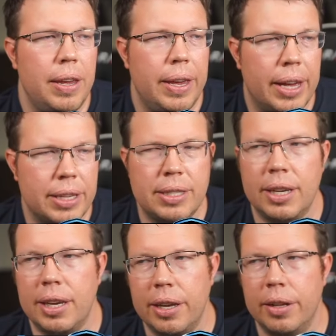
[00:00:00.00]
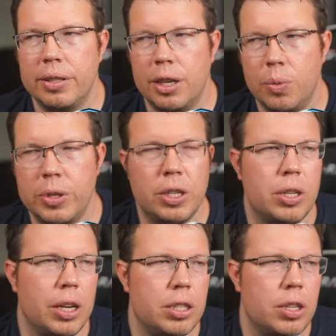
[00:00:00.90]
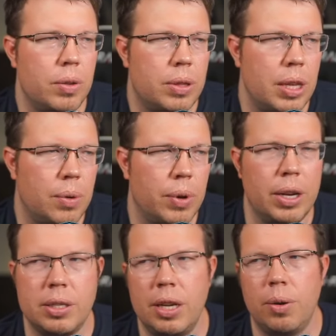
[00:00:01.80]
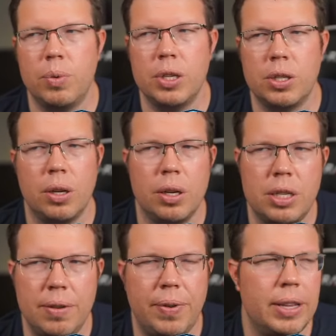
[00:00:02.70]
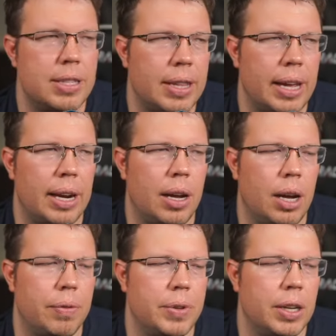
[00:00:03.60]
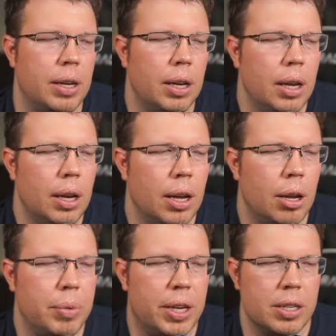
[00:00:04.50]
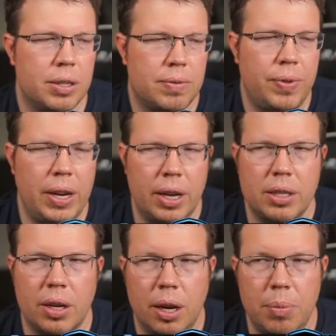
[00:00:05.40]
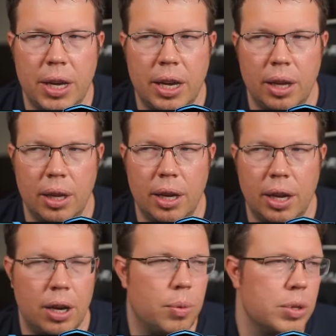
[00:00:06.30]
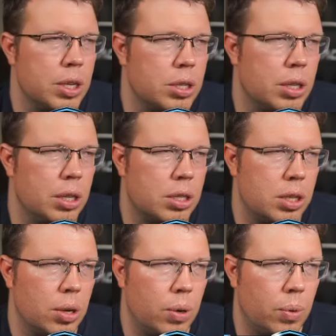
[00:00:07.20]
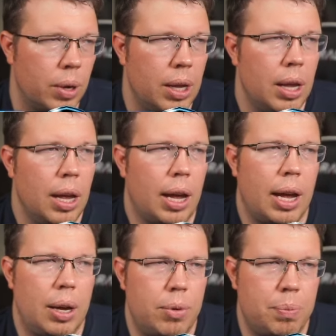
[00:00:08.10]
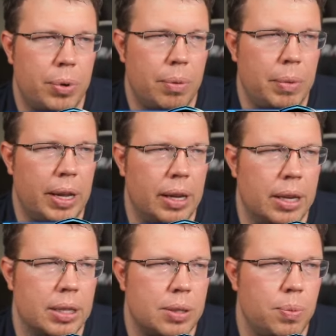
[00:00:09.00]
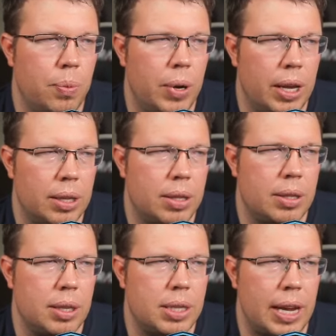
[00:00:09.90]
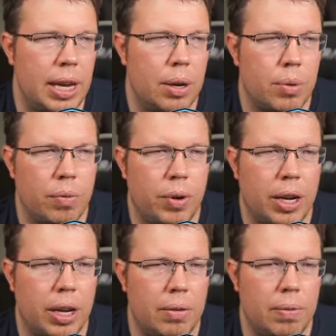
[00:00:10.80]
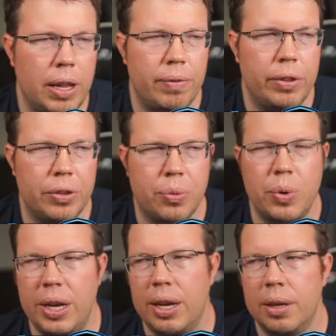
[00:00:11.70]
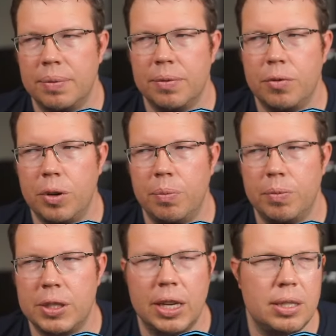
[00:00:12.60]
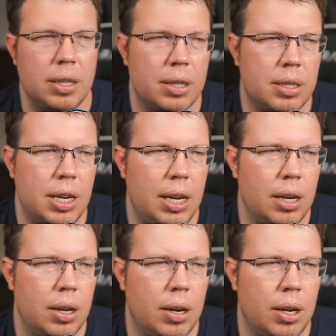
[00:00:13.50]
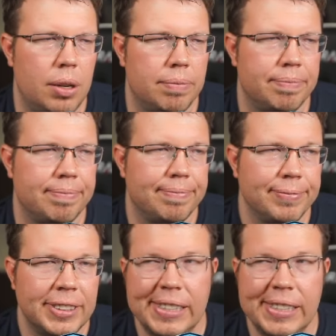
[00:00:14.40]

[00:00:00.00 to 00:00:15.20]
Yes, it kills Inquisition. I just don't think we're going to see Inquisition on defense that often, because Phoenix are going to be killing Inquisition, and so I would put Malgus with the tank revive level 3 from set 16 on,